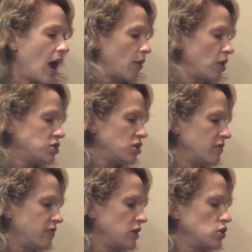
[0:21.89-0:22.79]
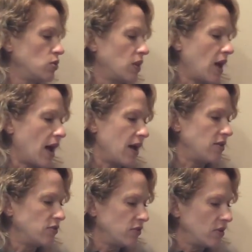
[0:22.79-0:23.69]
I want you to
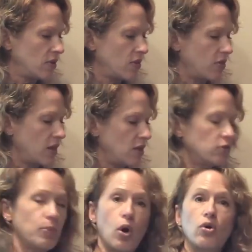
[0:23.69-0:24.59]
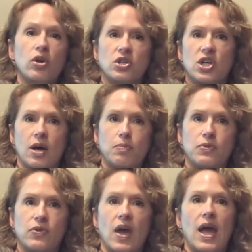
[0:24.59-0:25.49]
visualize these poker
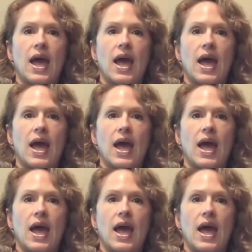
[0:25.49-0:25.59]
chips